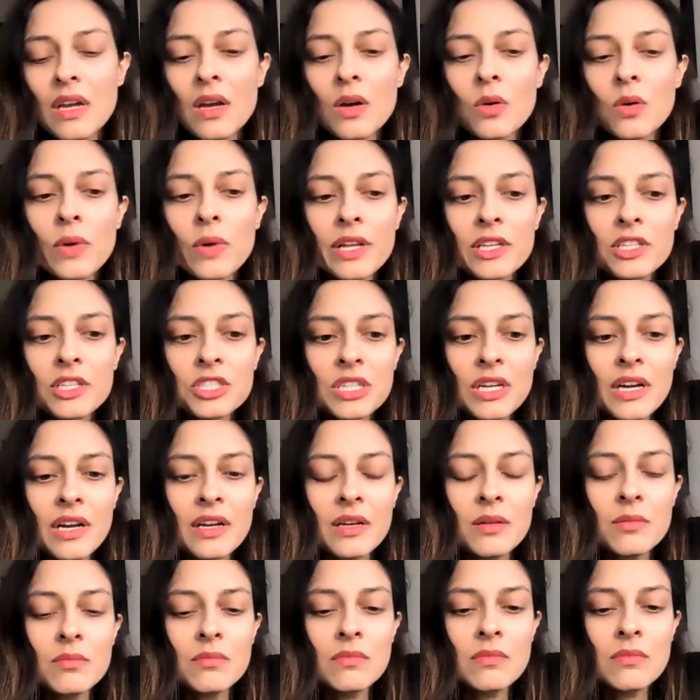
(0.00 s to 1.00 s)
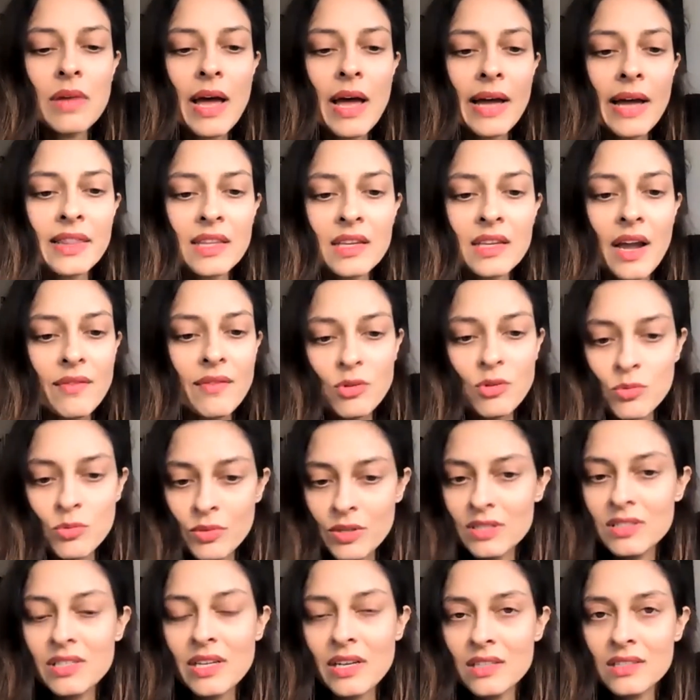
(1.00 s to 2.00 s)
which I think everyone
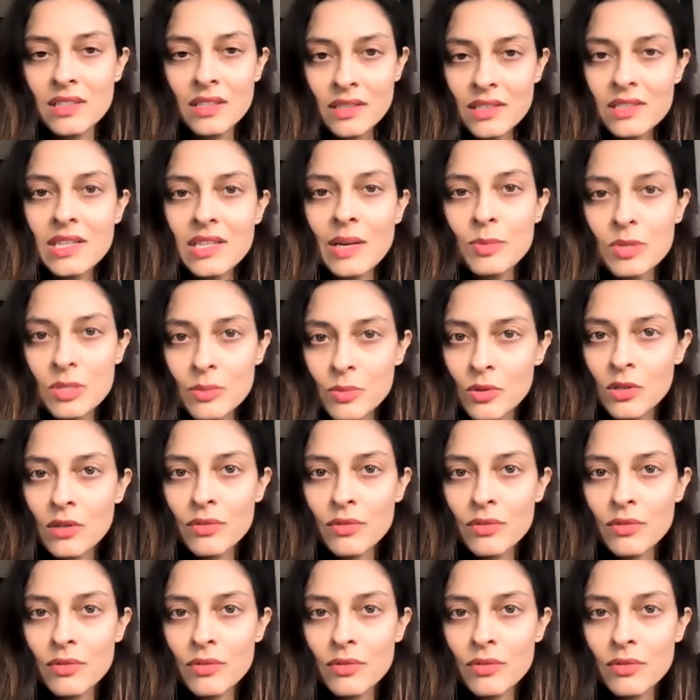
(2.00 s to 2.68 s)
could say is unacceptable.